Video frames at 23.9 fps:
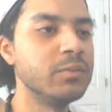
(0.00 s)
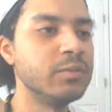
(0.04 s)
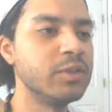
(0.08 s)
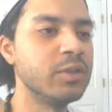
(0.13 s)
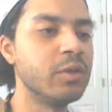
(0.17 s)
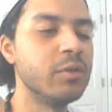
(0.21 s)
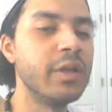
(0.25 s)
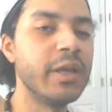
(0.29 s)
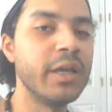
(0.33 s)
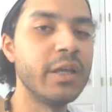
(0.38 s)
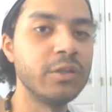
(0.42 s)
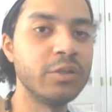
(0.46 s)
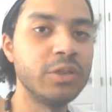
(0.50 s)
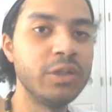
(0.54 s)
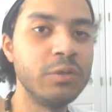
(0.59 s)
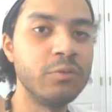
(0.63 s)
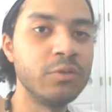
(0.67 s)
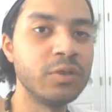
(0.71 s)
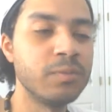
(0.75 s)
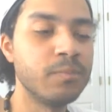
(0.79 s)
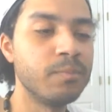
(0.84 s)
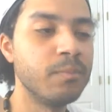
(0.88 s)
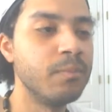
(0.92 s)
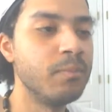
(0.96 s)
So yeah, she
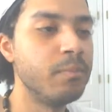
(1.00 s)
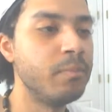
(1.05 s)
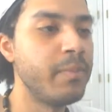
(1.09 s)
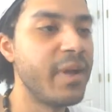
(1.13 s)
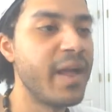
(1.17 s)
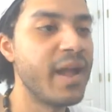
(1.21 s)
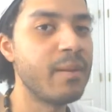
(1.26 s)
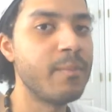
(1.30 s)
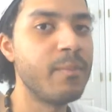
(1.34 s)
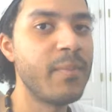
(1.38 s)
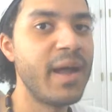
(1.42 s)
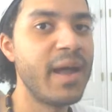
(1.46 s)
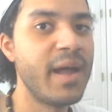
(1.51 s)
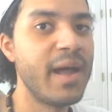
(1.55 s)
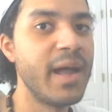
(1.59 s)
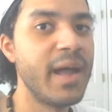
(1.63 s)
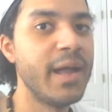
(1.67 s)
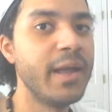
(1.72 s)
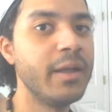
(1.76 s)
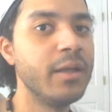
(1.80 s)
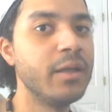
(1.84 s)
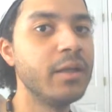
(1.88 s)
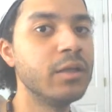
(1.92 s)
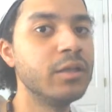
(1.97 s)
was backed
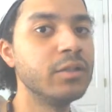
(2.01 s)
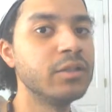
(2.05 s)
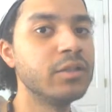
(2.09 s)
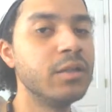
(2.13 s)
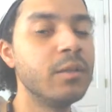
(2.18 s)
by